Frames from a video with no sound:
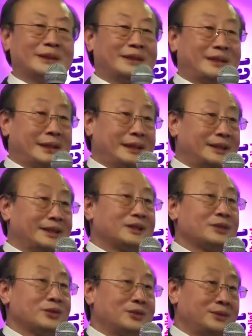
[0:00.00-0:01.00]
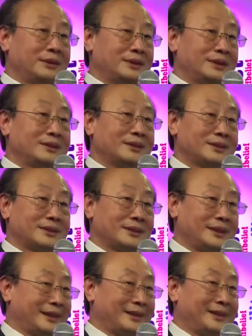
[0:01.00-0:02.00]
a data-driven
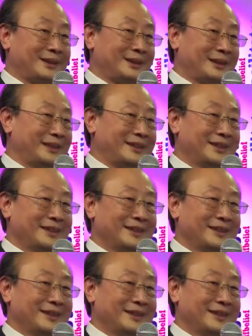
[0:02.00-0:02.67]
society, right?